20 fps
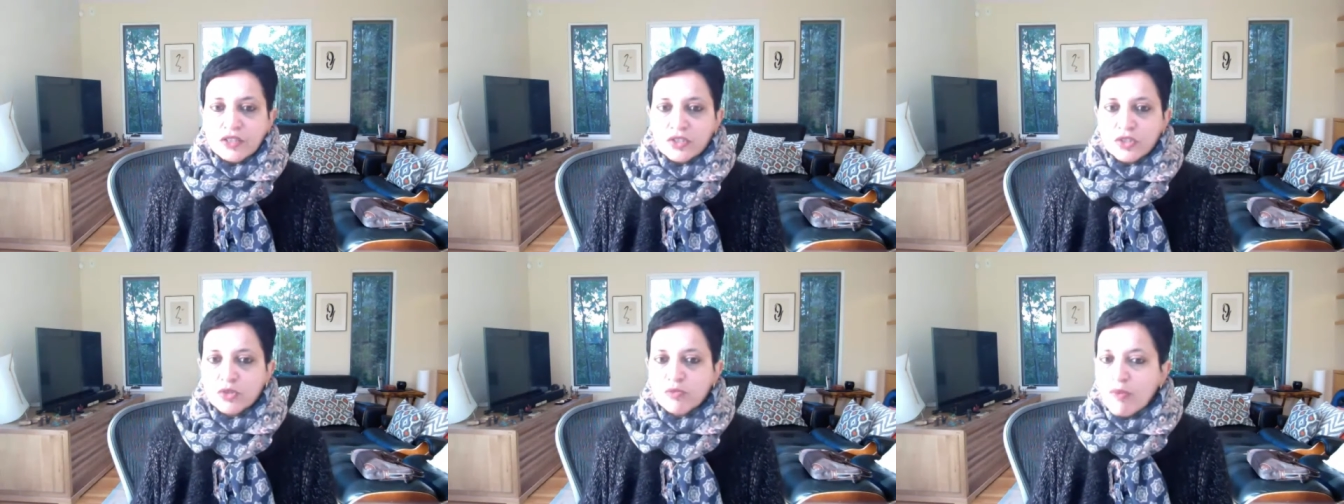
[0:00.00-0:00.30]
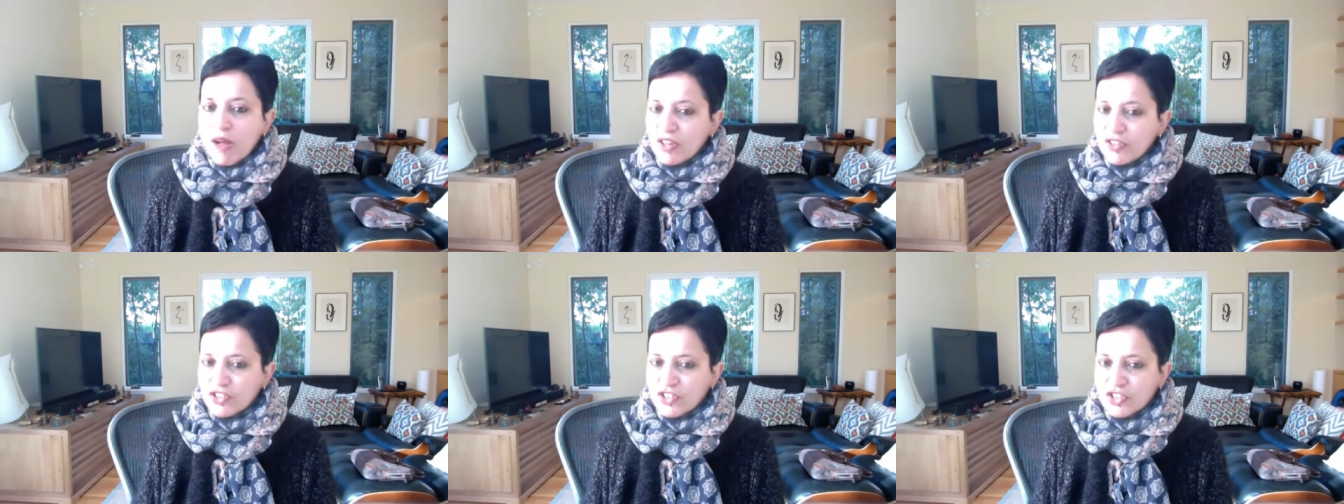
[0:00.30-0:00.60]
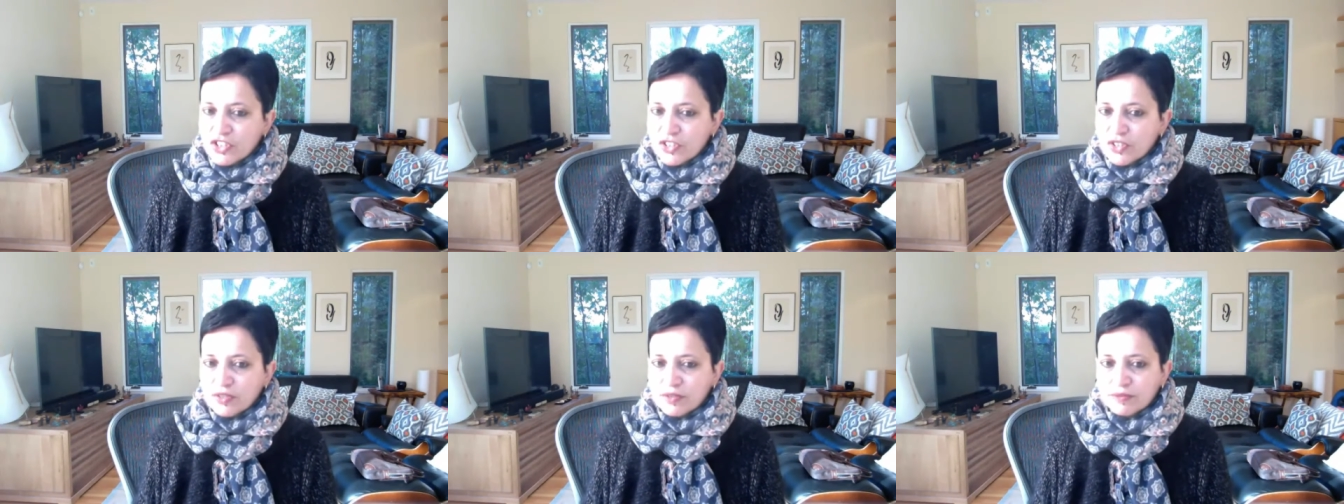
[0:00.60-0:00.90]
Too
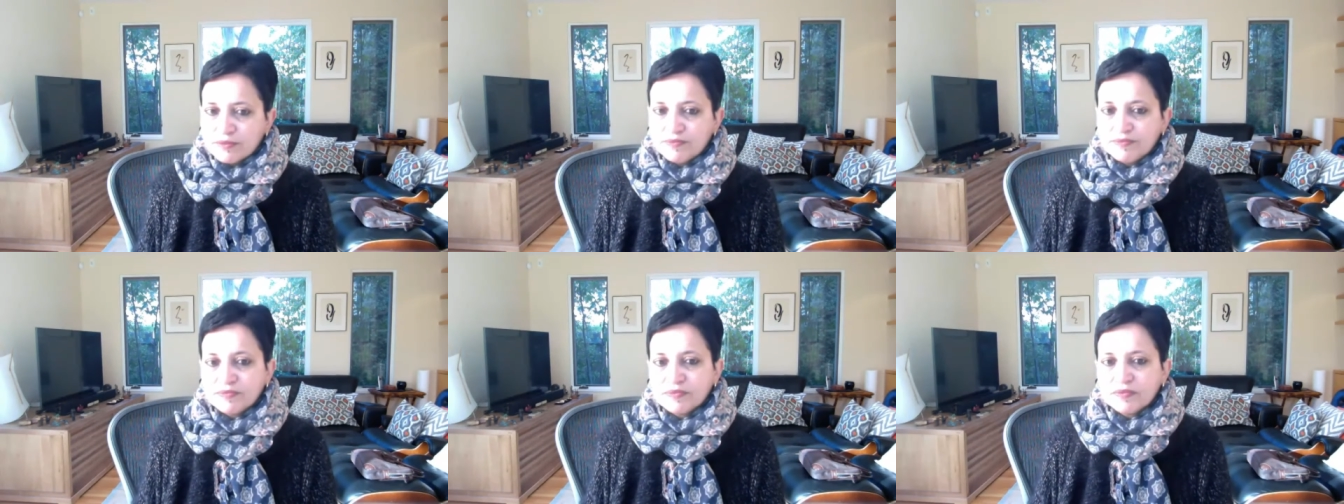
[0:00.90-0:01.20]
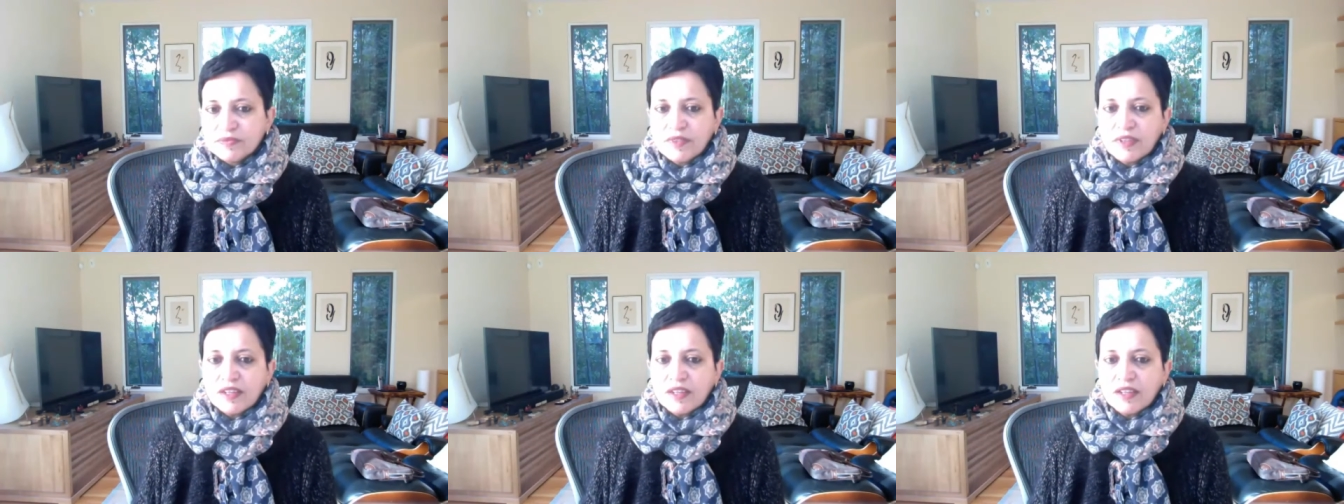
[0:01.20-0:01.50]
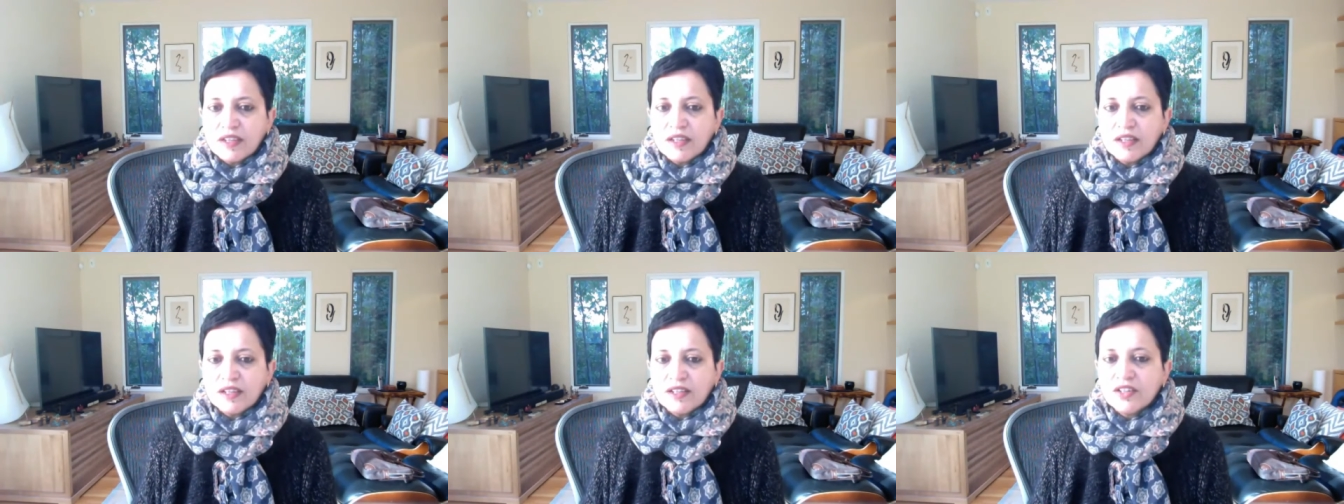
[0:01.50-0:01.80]
much
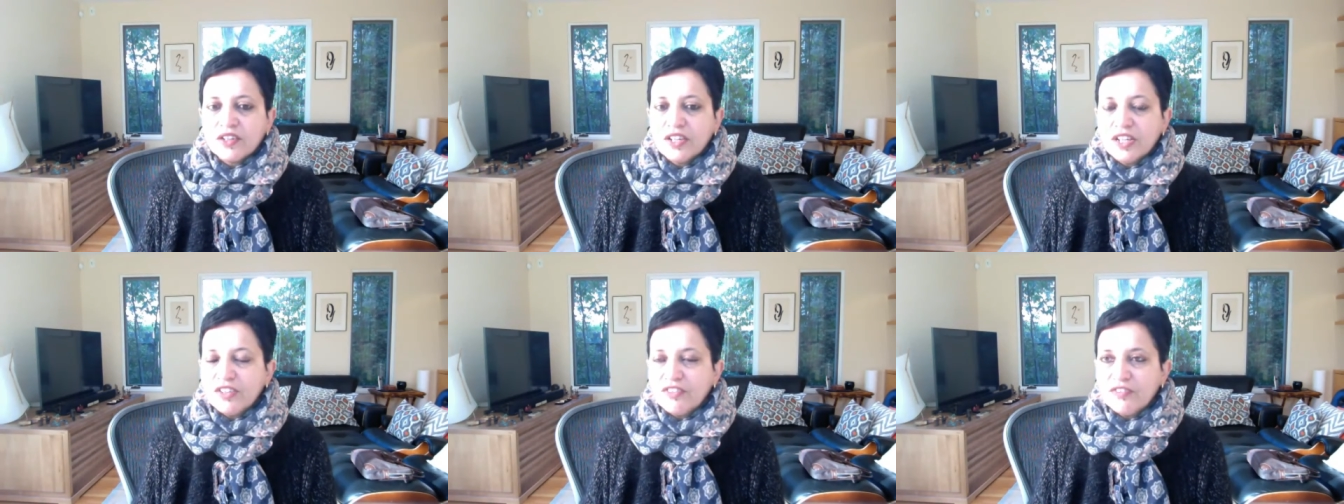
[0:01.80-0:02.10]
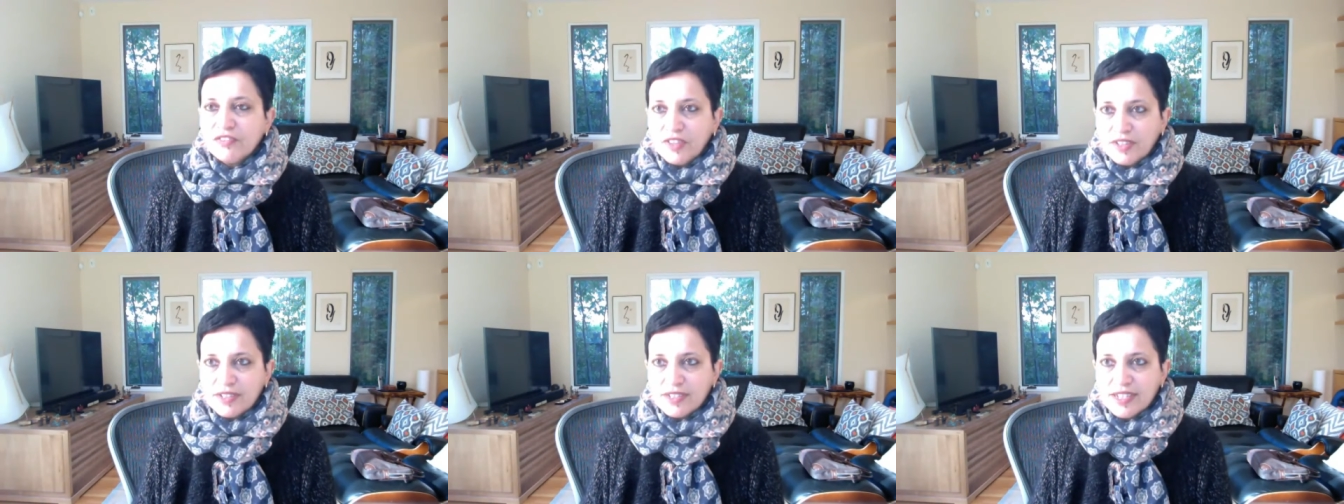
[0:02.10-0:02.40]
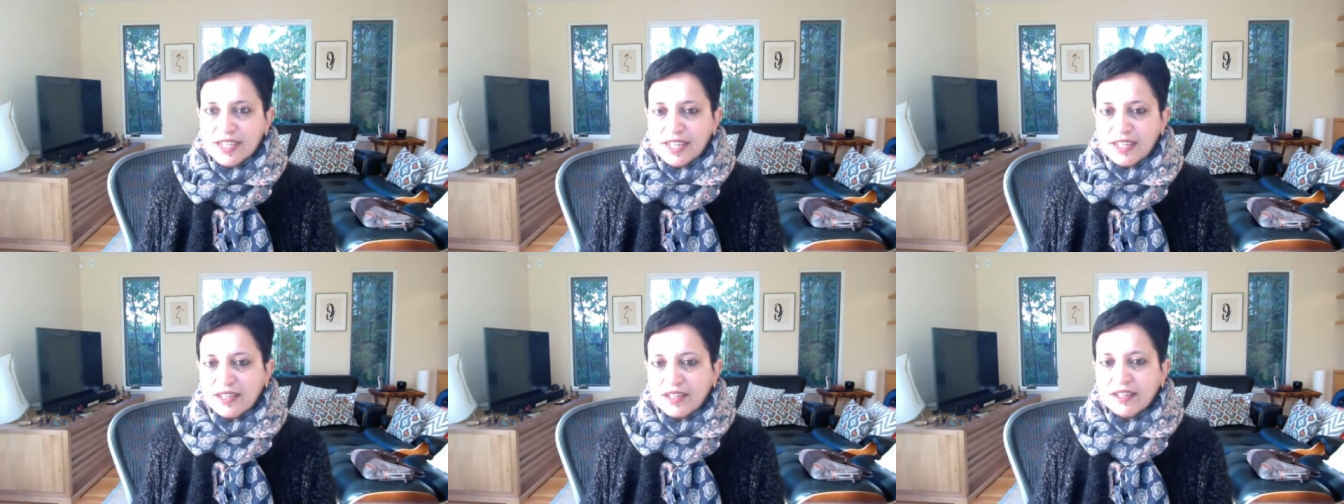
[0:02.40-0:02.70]
early
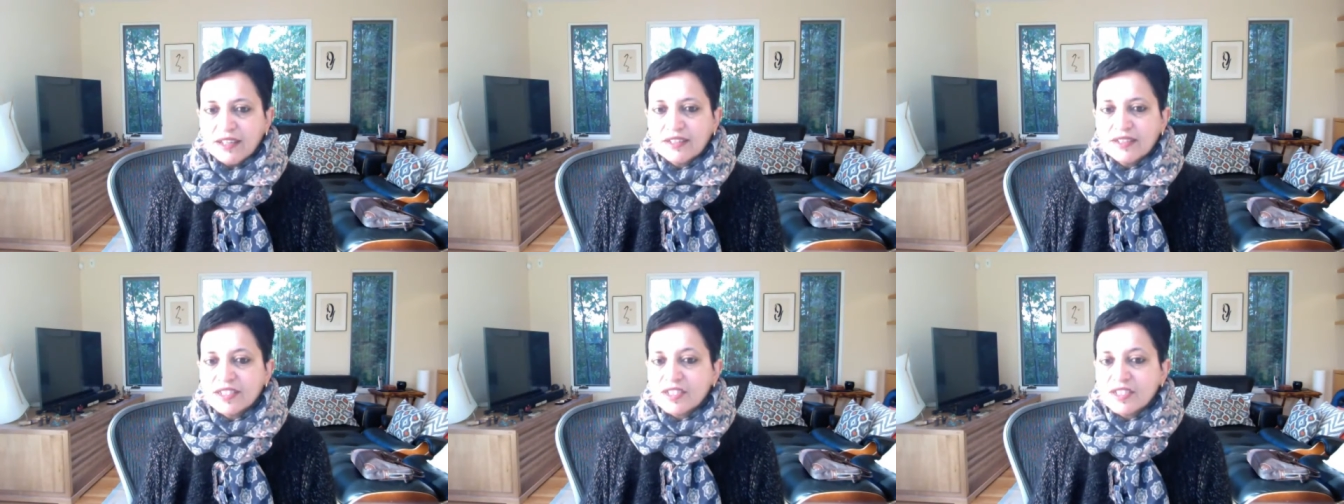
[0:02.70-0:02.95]
funding